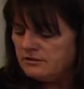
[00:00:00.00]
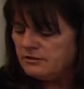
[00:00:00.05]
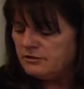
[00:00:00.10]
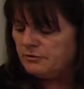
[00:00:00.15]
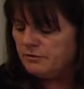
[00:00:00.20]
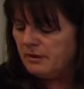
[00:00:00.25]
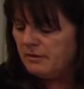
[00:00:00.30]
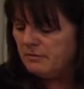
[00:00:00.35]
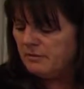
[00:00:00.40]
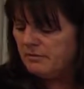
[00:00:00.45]

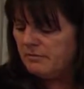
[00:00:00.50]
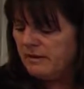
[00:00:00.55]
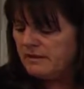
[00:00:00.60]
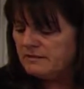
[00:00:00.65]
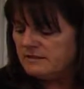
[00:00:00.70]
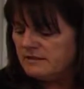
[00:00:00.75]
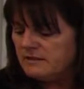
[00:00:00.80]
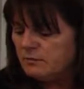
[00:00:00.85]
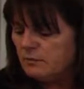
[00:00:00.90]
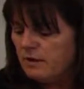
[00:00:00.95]
to
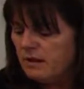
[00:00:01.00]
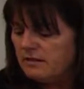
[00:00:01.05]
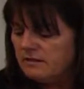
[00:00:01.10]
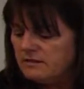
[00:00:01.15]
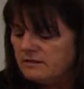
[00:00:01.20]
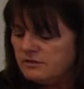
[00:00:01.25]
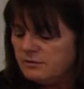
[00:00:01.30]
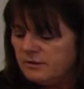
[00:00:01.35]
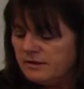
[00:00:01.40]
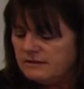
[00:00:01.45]
implement, as well
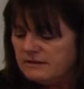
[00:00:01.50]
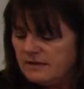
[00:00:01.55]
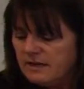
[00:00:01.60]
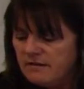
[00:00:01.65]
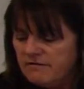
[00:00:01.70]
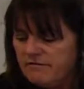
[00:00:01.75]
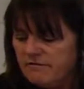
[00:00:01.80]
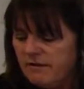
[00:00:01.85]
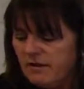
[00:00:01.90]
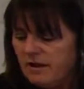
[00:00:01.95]
as to
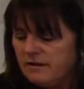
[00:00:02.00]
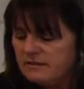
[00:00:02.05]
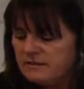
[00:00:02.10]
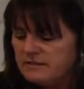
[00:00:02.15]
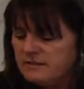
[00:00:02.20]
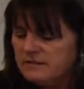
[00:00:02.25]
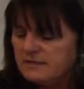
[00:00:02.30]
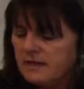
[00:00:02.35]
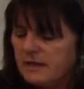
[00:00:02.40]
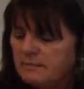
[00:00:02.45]
identify the
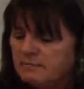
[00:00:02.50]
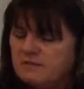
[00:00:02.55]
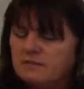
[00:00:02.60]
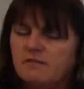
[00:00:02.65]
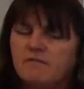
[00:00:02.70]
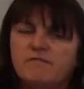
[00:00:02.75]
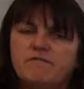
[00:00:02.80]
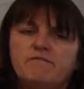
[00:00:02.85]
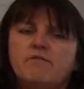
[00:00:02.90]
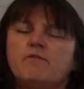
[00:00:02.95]
steps